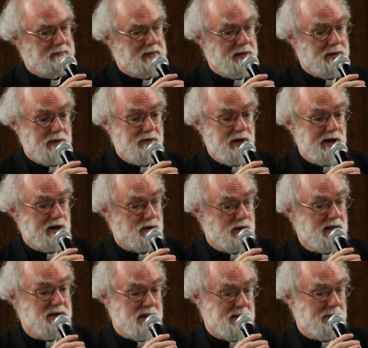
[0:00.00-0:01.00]
I think very
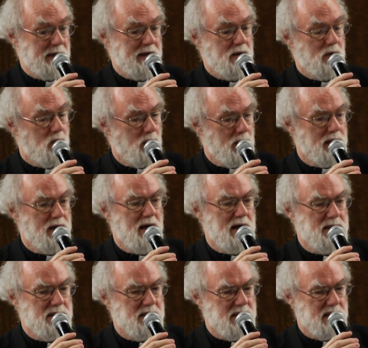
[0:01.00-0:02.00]
creditably,
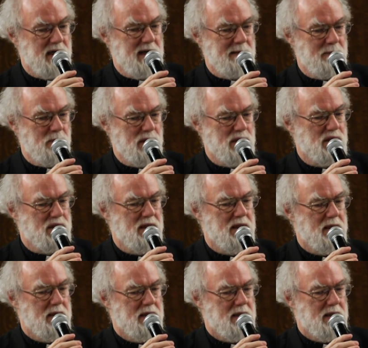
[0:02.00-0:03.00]
organised a scheme which
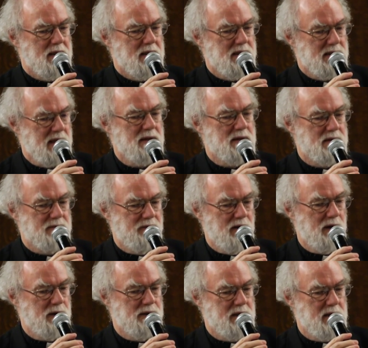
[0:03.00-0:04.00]
sent
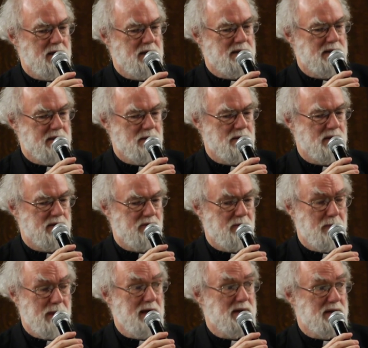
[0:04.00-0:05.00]
volunteer students
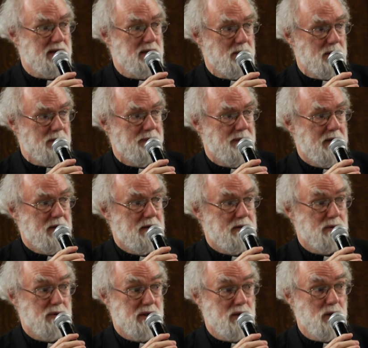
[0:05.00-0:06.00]
from their school
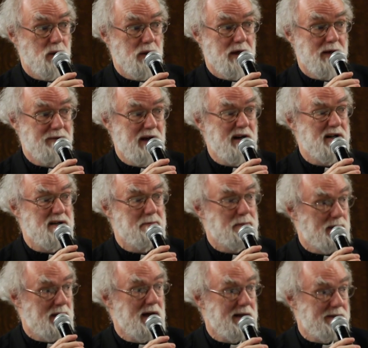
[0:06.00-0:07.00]
to a school in a very
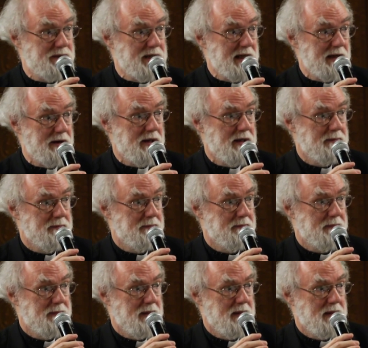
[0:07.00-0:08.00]
deprived area
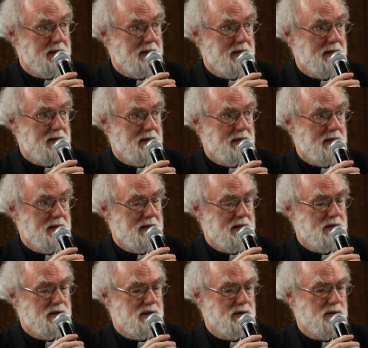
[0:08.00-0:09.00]

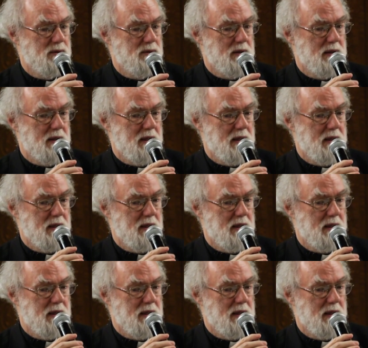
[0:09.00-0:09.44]
to